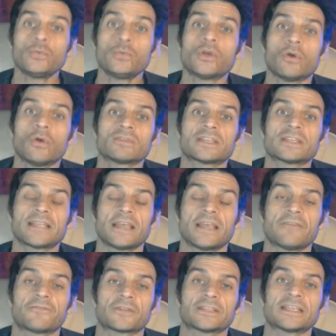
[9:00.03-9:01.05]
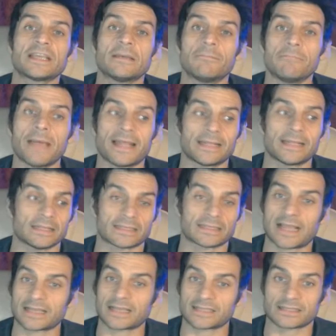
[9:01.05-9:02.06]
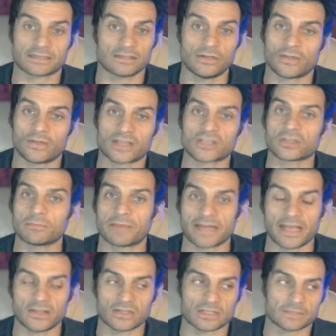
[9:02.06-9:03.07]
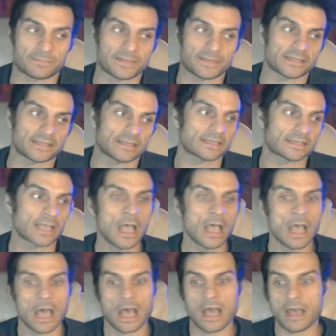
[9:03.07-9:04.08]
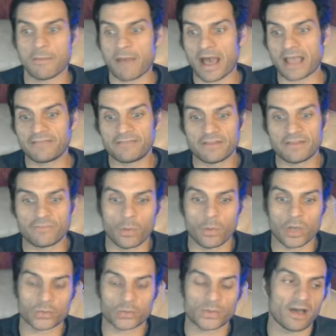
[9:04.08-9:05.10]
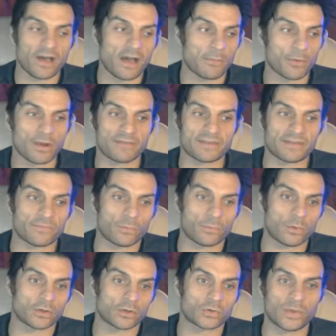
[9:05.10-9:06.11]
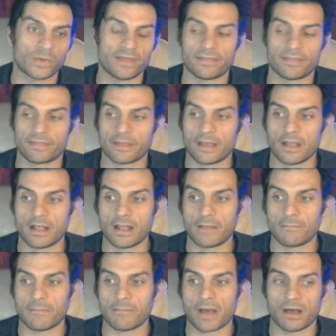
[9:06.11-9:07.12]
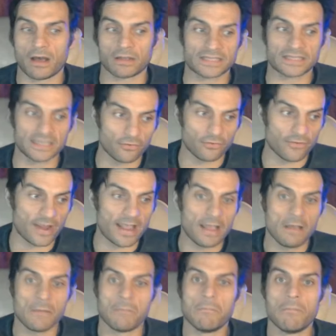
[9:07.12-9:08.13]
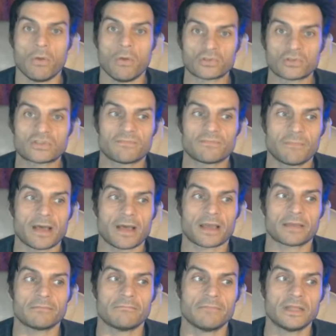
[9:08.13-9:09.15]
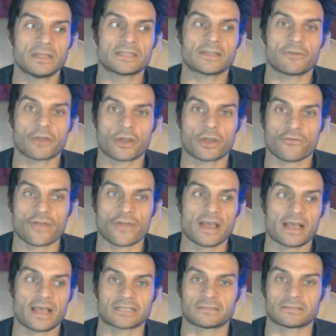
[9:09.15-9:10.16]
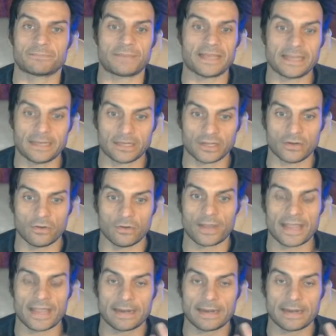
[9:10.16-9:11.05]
don't stay for tier medals. That's, you know, that's somebody else's business. I've never worked with armor. I've never worked with artillery. Most of my military career has been, you know,